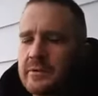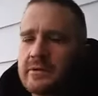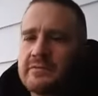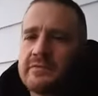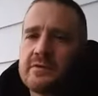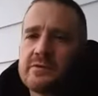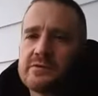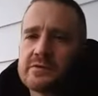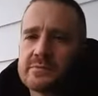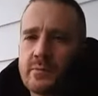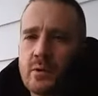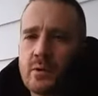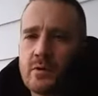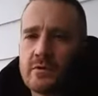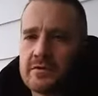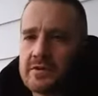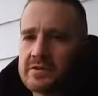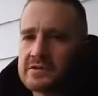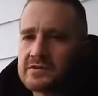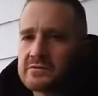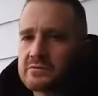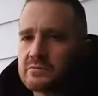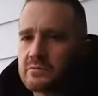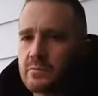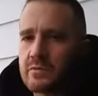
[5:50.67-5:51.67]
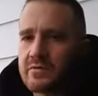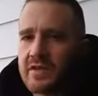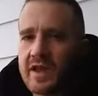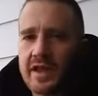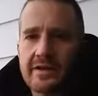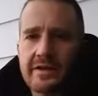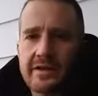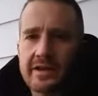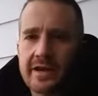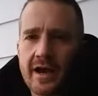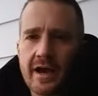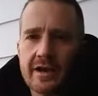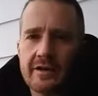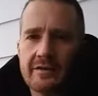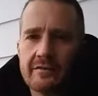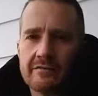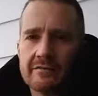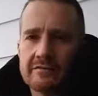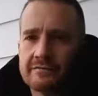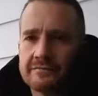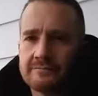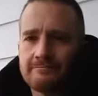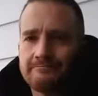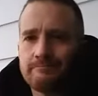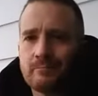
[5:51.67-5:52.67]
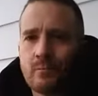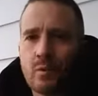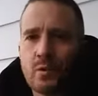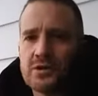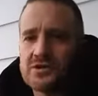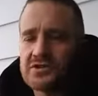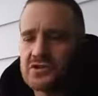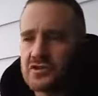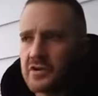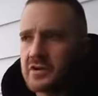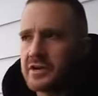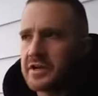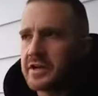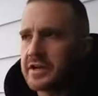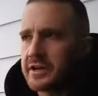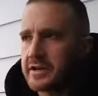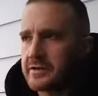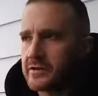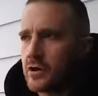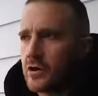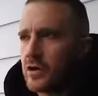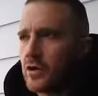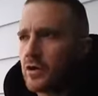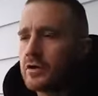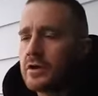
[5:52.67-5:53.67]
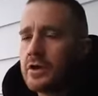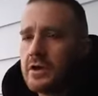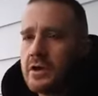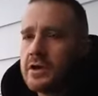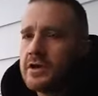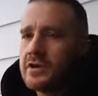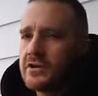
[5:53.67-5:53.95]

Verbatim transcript: But if you smoke this with any kind of moisture in it at all,